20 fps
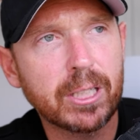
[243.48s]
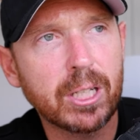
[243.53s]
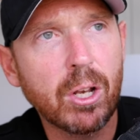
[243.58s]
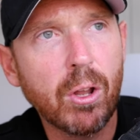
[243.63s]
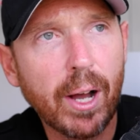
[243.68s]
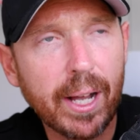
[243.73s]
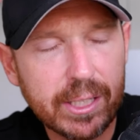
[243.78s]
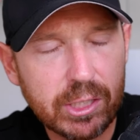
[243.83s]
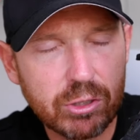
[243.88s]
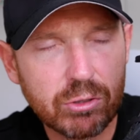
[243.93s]

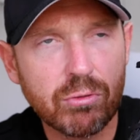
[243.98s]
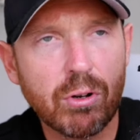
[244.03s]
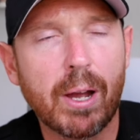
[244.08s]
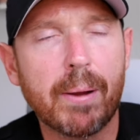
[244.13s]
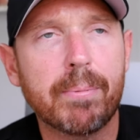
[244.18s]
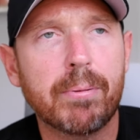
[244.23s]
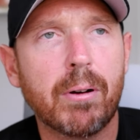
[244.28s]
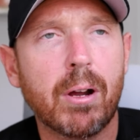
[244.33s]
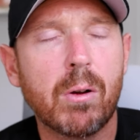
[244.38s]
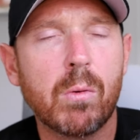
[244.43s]

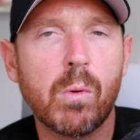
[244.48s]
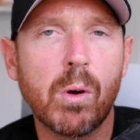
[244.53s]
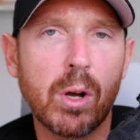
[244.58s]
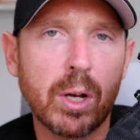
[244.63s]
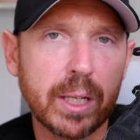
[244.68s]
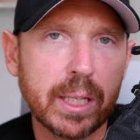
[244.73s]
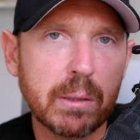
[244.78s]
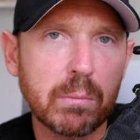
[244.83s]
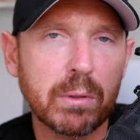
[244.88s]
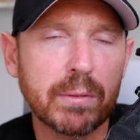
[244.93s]
Lightstrike Pro
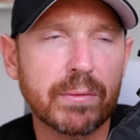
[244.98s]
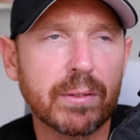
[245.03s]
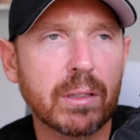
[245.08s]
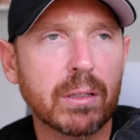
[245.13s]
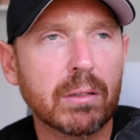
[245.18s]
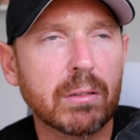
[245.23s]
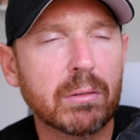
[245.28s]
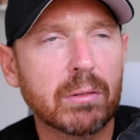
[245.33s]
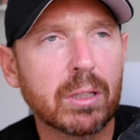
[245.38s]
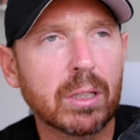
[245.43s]
working with
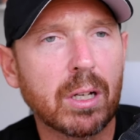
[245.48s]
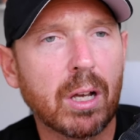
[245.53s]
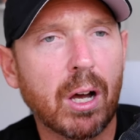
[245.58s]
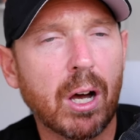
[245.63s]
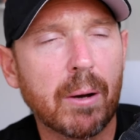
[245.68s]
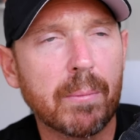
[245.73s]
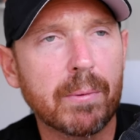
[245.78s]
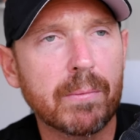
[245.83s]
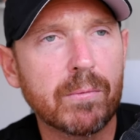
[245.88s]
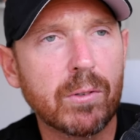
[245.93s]
the
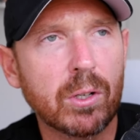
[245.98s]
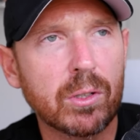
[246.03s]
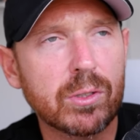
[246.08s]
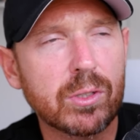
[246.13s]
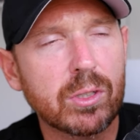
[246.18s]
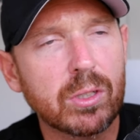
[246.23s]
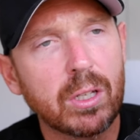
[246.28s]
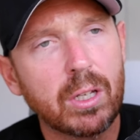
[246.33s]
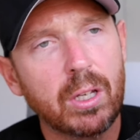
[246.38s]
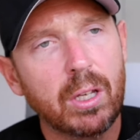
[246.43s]
carbon
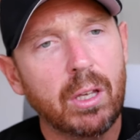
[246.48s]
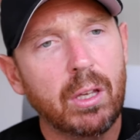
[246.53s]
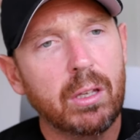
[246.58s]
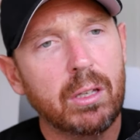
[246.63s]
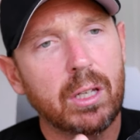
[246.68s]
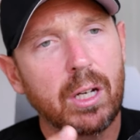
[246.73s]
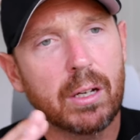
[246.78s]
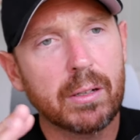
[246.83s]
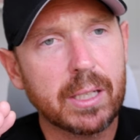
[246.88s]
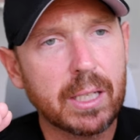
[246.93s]
rods,
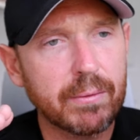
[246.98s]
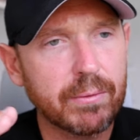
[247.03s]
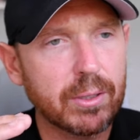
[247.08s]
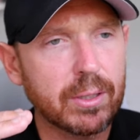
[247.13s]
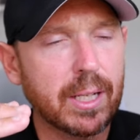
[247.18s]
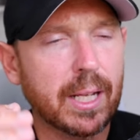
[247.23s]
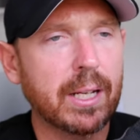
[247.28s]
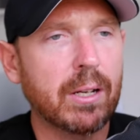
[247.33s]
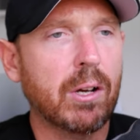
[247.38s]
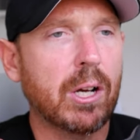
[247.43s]
you know, giving
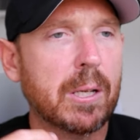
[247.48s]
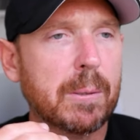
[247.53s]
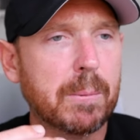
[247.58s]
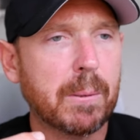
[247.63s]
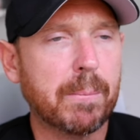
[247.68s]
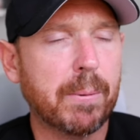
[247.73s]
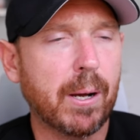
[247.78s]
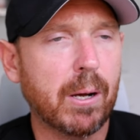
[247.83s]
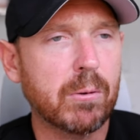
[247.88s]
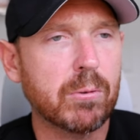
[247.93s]
you that nice
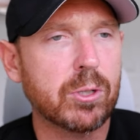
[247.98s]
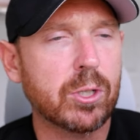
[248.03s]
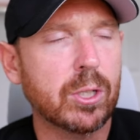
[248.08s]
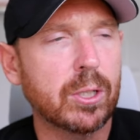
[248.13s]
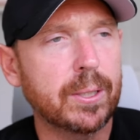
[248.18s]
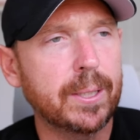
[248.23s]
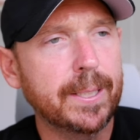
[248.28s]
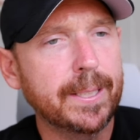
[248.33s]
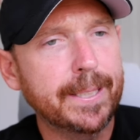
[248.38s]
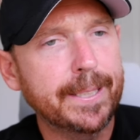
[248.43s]

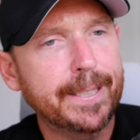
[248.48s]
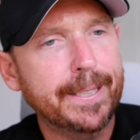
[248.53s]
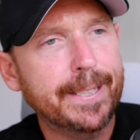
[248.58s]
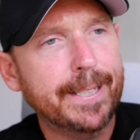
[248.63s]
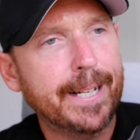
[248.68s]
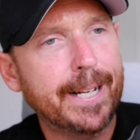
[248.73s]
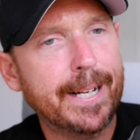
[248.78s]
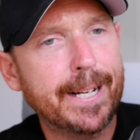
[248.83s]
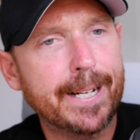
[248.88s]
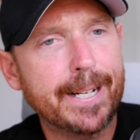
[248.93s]
propulsion.
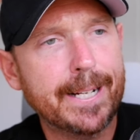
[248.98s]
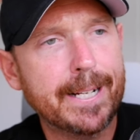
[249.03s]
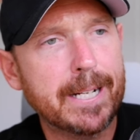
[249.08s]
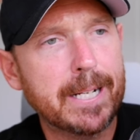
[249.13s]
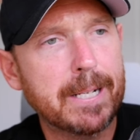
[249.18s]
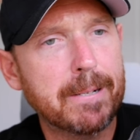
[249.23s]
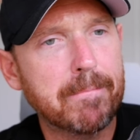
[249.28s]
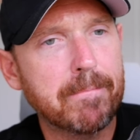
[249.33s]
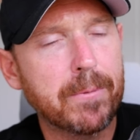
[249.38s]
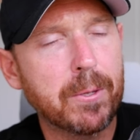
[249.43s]

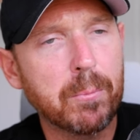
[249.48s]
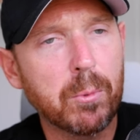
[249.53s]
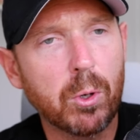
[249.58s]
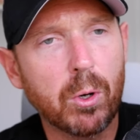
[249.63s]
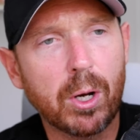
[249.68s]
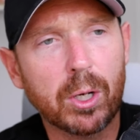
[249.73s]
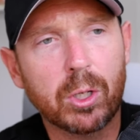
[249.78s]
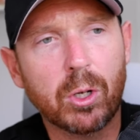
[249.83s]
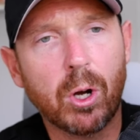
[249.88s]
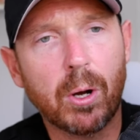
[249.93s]
The
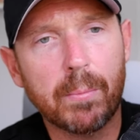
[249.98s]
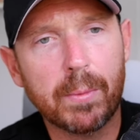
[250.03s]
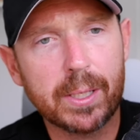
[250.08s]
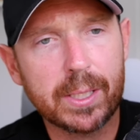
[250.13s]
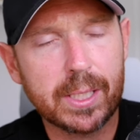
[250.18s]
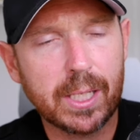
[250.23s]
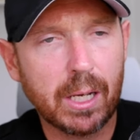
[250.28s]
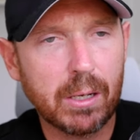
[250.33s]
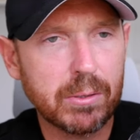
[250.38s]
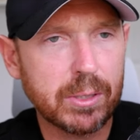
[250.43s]
more I got on my
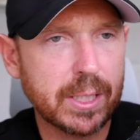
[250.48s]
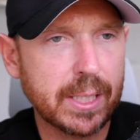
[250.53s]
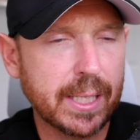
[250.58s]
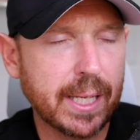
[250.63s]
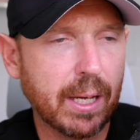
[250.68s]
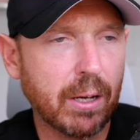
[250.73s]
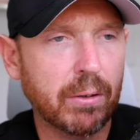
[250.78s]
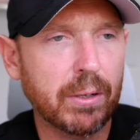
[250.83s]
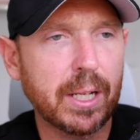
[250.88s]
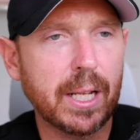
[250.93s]
toes to
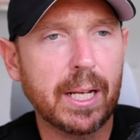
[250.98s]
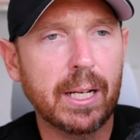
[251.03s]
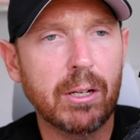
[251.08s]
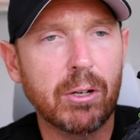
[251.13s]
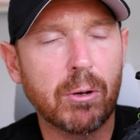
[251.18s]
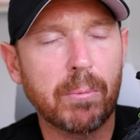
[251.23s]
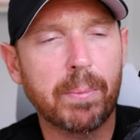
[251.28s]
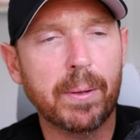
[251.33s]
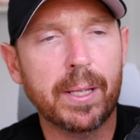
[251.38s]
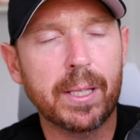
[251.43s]
get on it a
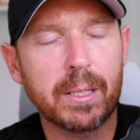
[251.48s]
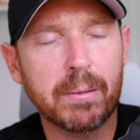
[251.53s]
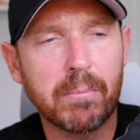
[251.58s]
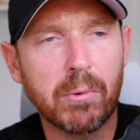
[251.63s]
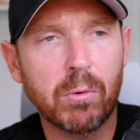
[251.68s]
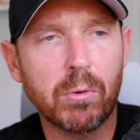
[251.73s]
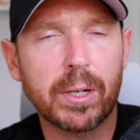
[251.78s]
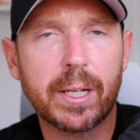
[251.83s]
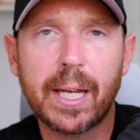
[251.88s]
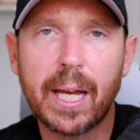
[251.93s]
little bit, the
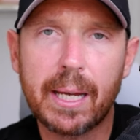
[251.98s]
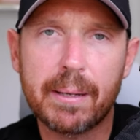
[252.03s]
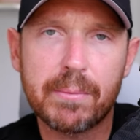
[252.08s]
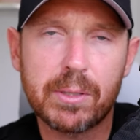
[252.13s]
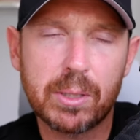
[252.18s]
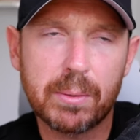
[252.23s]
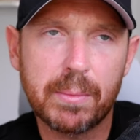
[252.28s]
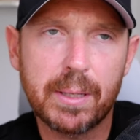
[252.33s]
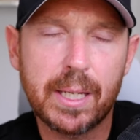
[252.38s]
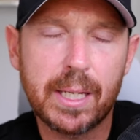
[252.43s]
more it
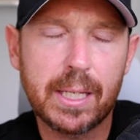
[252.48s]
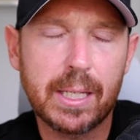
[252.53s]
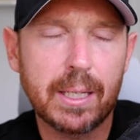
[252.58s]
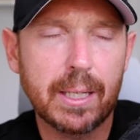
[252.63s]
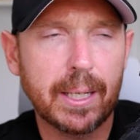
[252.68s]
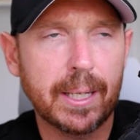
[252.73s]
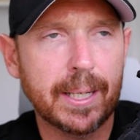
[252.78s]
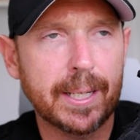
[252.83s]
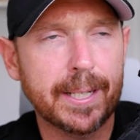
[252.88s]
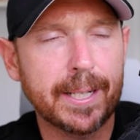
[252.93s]
came to
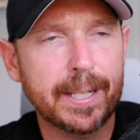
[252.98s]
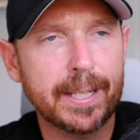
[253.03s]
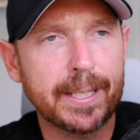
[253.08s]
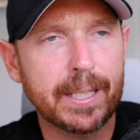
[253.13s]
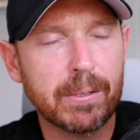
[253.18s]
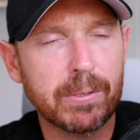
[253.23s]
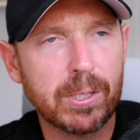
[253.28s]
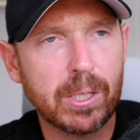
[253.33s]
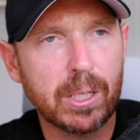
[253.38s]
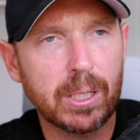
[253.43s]
me in
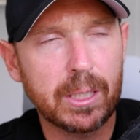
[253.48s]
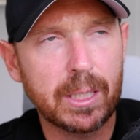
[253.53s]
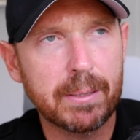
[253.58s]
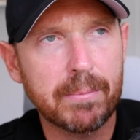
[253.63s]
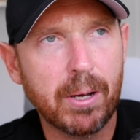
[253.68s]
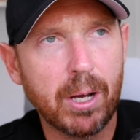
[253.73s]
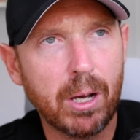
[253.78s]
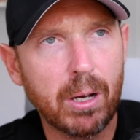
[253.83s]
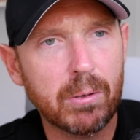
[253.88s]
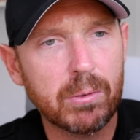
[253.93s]
those earlier
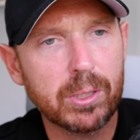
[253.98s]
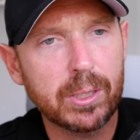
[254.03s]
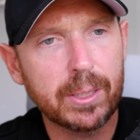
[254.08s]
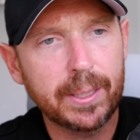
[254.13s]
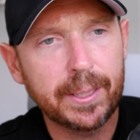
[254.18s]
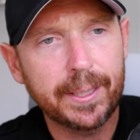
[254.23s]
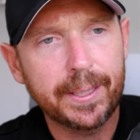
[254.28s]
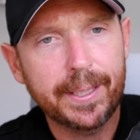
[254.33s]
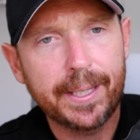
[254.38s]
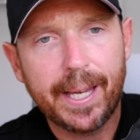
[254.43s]
miles.
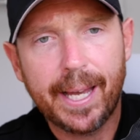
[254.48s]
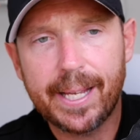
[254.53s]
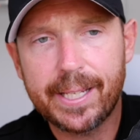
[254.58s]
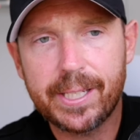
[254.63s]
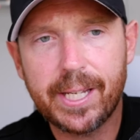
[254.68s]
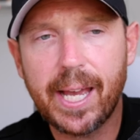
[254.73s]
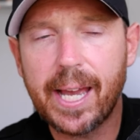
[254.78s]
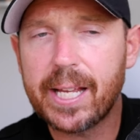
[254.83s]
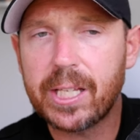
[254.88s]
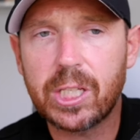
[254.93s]

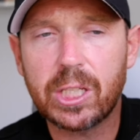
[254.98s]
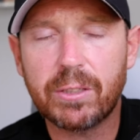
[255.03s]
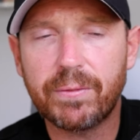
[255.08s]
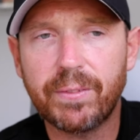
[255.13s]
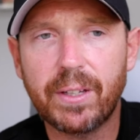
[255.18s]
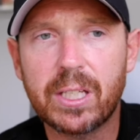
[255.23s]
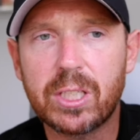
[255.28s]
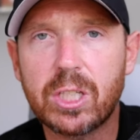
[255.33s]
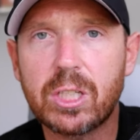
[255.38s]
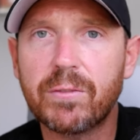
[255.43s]
And yeah, it
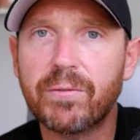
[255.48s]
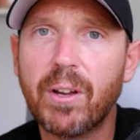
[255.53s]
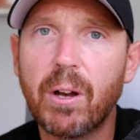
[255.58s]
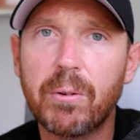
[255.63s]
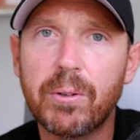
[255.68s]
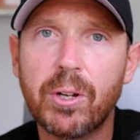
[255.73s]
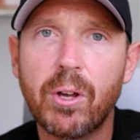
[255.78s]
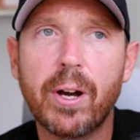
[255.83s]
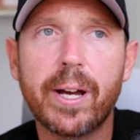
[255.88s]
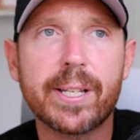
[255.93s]
just
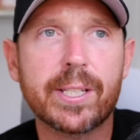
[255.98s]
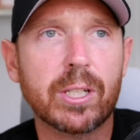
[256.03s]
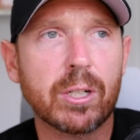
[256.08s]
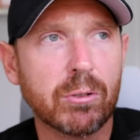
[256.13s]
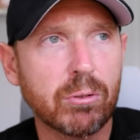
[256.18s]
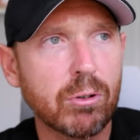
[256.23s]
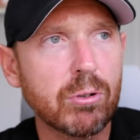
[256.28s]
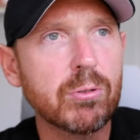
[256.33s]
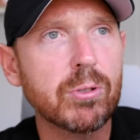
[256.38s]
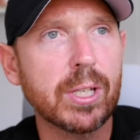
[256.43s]
felt a nice
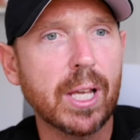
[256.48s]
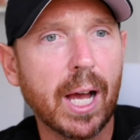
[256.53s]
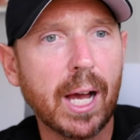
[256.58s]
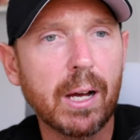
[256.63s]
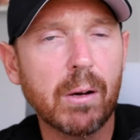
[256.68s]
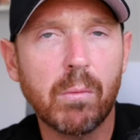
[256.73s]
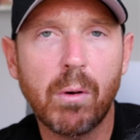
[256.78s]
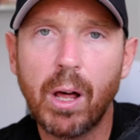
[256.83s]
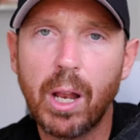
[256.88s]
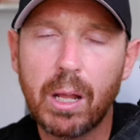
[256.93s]

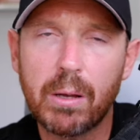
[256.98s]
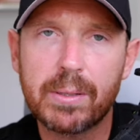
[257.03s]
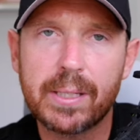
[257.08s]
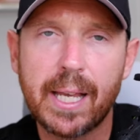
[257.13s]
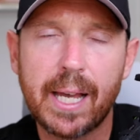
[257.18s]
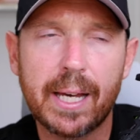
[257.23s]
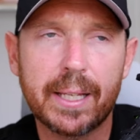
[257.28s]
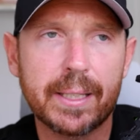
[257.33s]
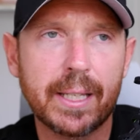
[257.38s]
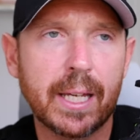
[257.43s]
cruiser while I was
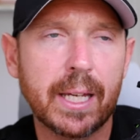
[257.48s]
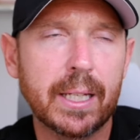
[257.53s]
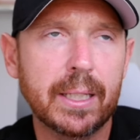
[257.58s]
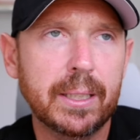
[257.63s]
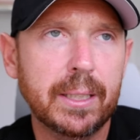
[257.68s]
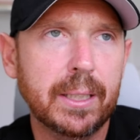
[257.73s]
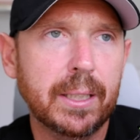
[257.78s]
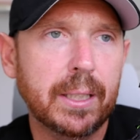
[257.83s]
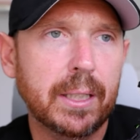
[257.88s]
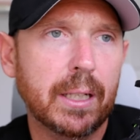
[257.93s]
out there
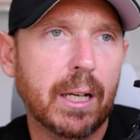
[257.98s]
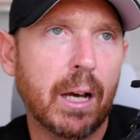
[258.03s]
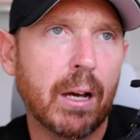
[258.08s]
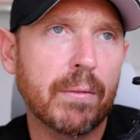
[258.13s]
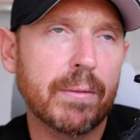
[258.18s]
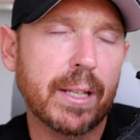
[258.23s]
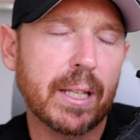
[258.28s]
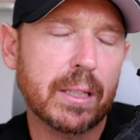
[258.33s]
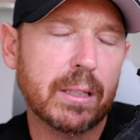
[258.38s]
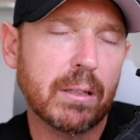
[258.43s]

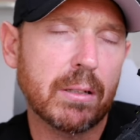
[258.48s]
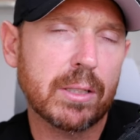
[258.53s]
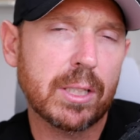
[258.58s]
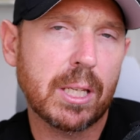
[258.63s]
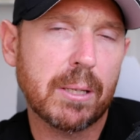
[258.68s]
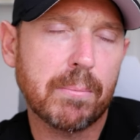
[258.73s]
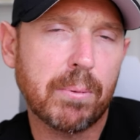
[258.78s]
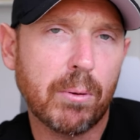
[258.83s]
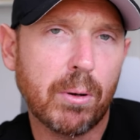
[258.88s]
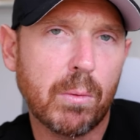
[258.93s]
over that
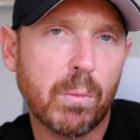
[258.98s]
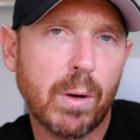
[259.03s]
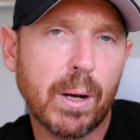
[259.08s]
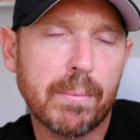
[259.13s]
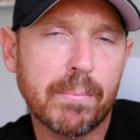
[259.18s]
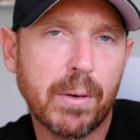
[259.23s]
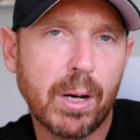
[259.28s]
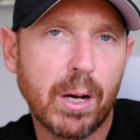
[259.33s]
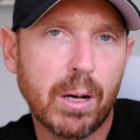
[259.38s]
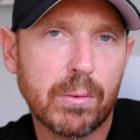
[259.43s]

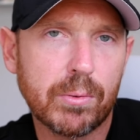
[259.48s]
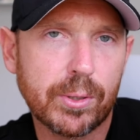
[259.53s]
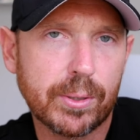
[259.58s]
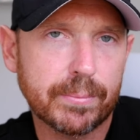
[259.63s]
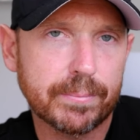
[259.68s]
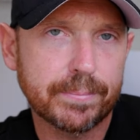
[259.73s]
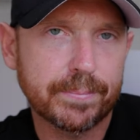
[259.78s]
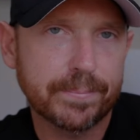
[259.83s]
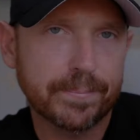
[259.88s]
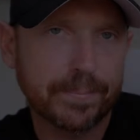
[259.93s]
13.1 miles.